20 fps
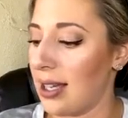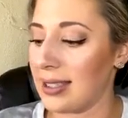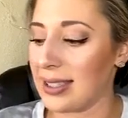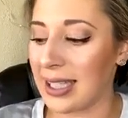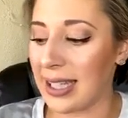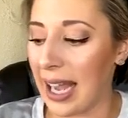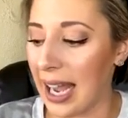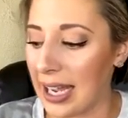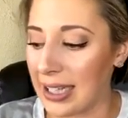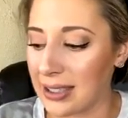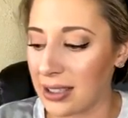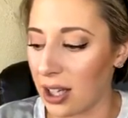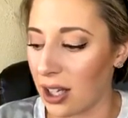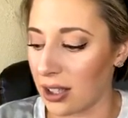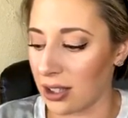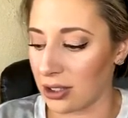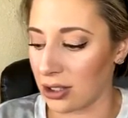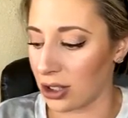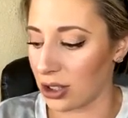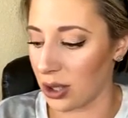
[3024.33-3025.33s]
it's like
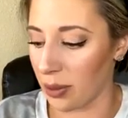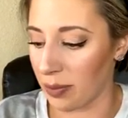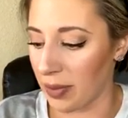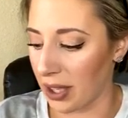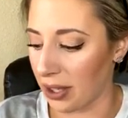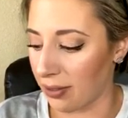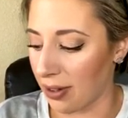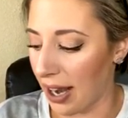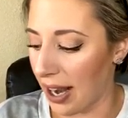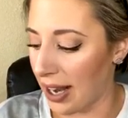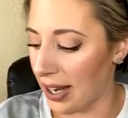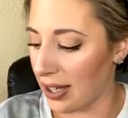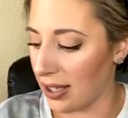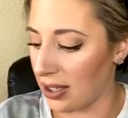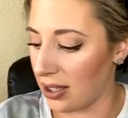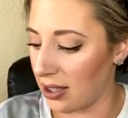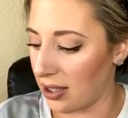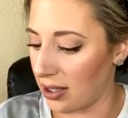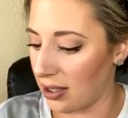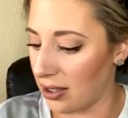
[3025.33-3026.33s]
$8 or something, right?
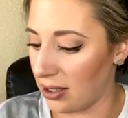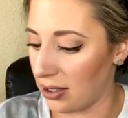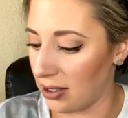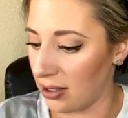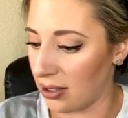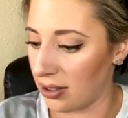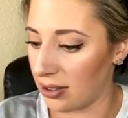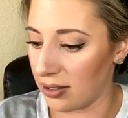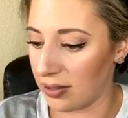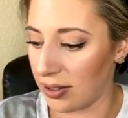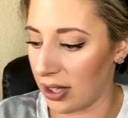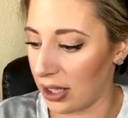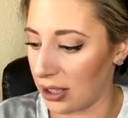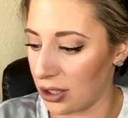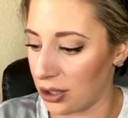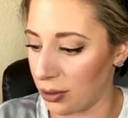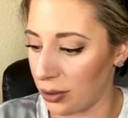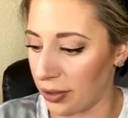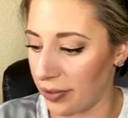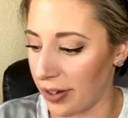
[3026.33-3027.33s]
I
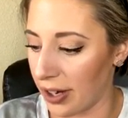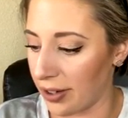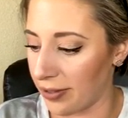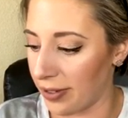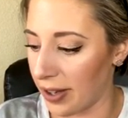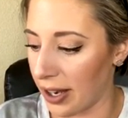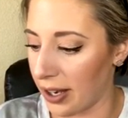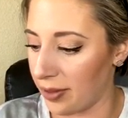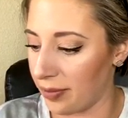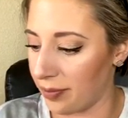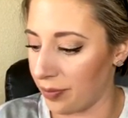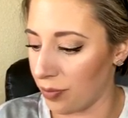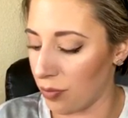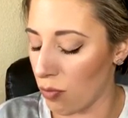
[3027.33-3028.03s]
just want to verify.